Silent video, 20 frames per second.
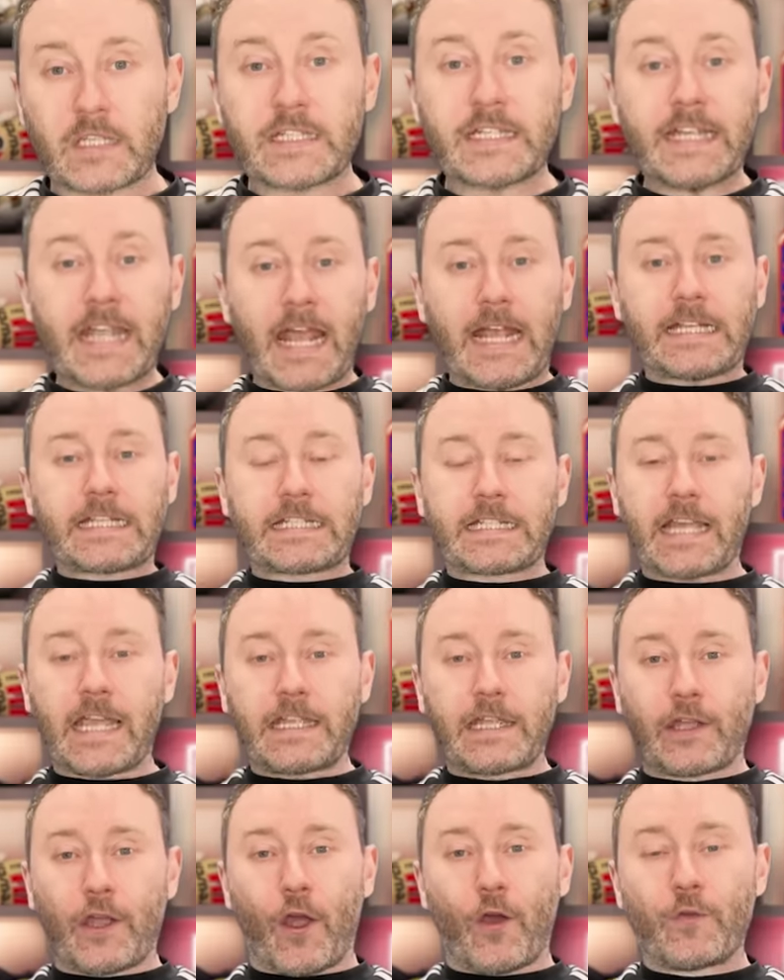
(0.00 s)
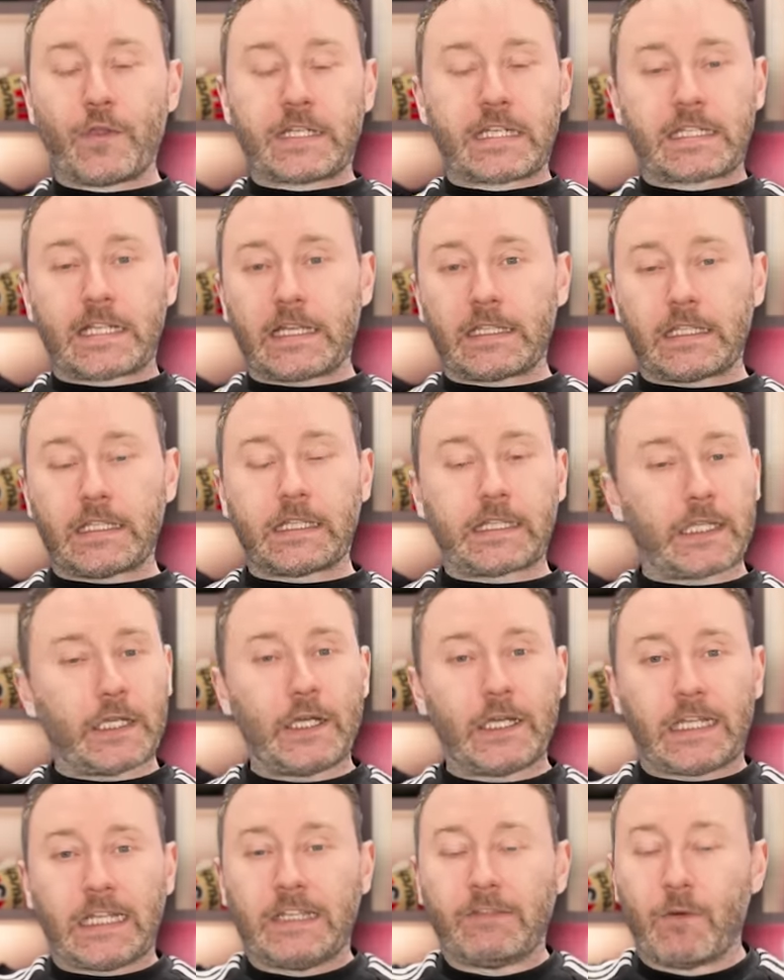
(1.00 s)
So yes, there you go. This is, like, the
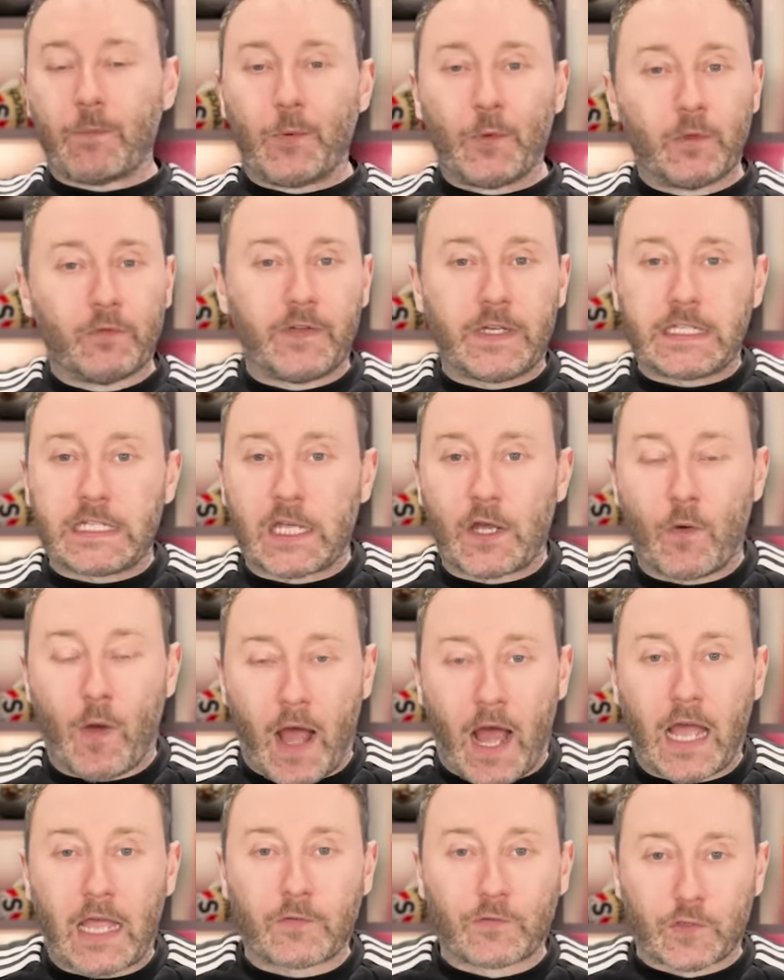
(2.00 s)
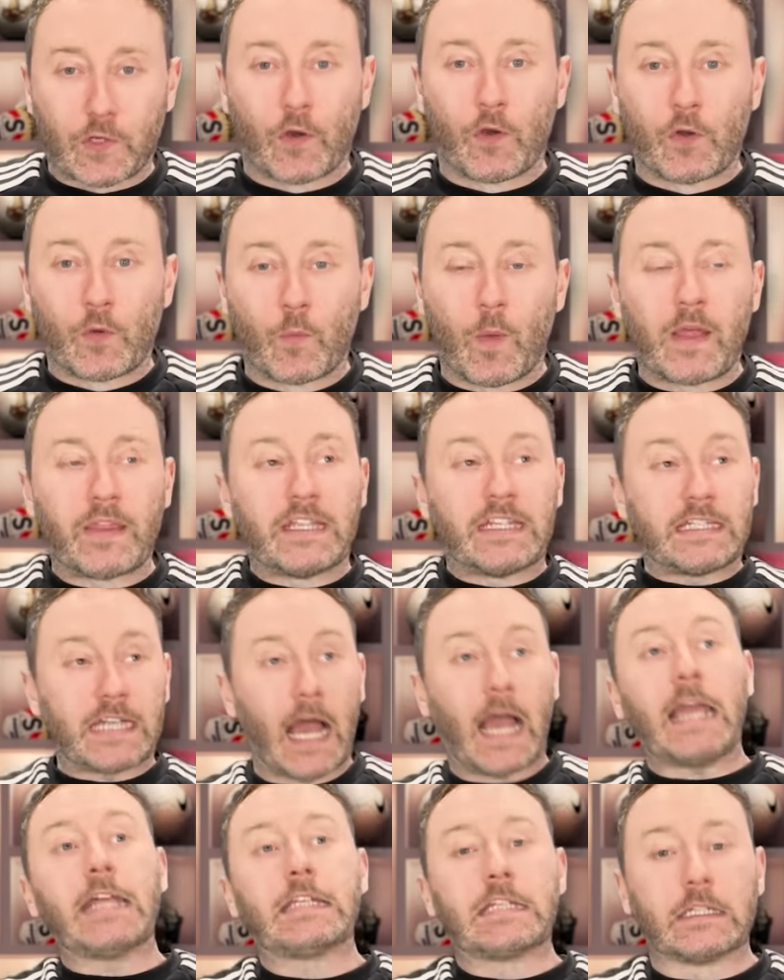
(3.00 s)
third Liverpool video I've done where the
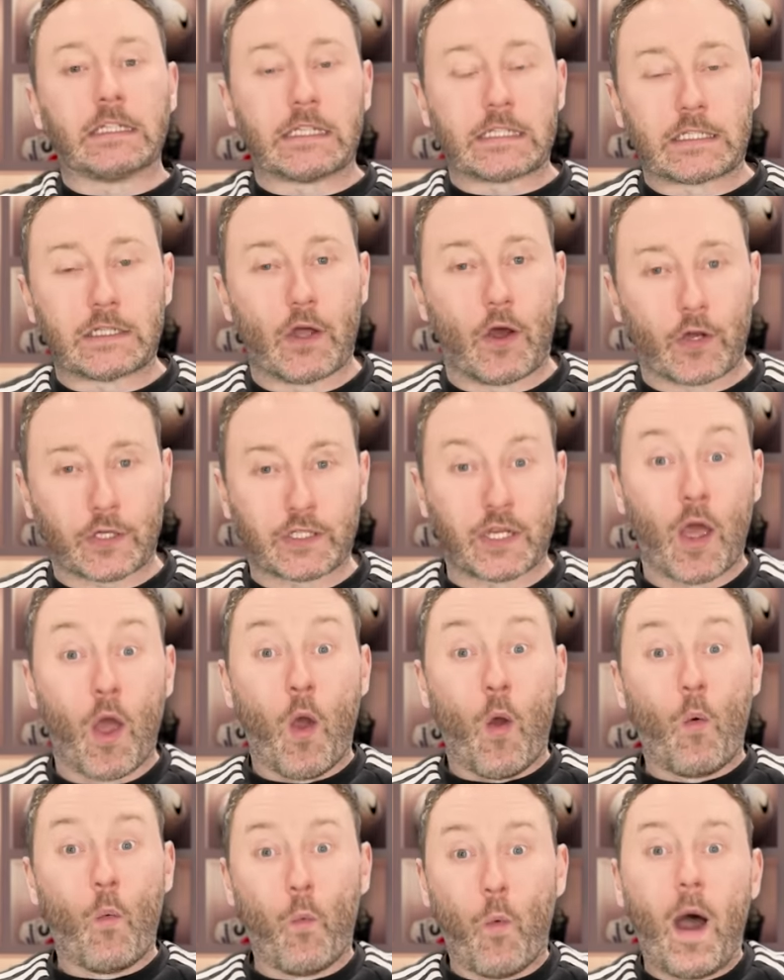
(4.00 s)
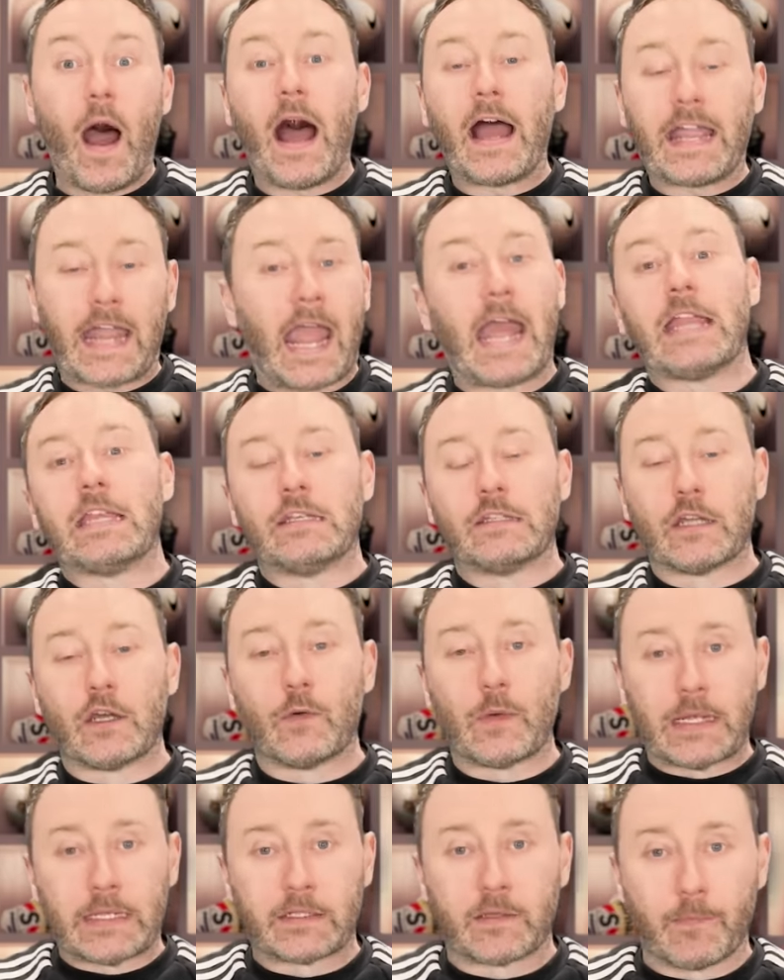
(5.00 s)
title is not "Why Endo
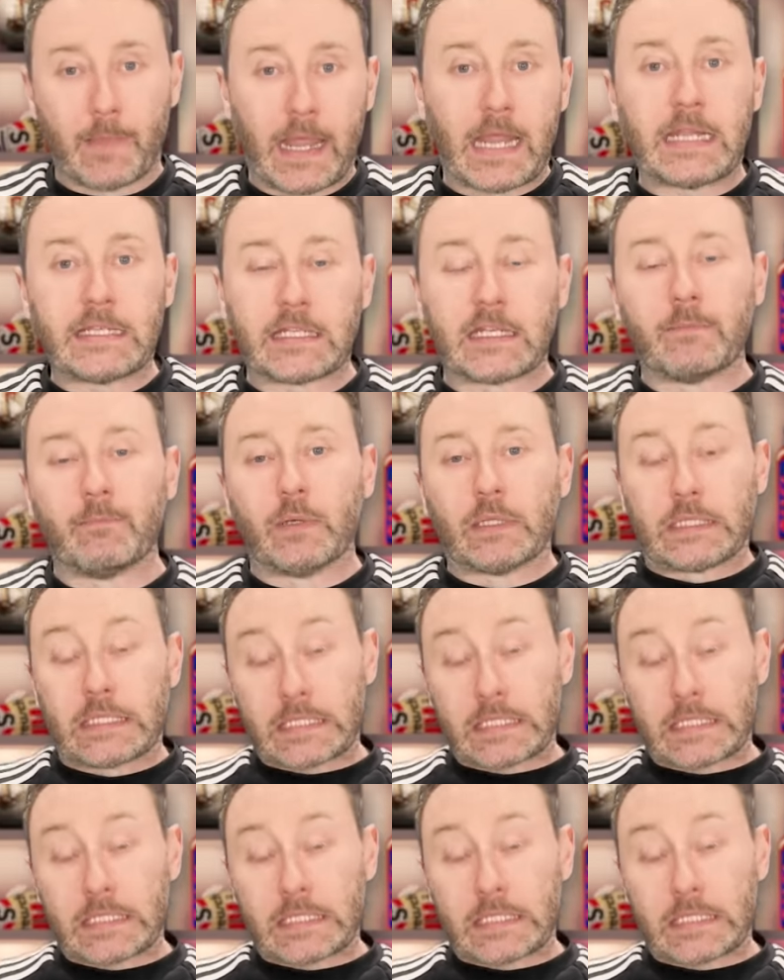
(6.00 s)
is Amazing," but the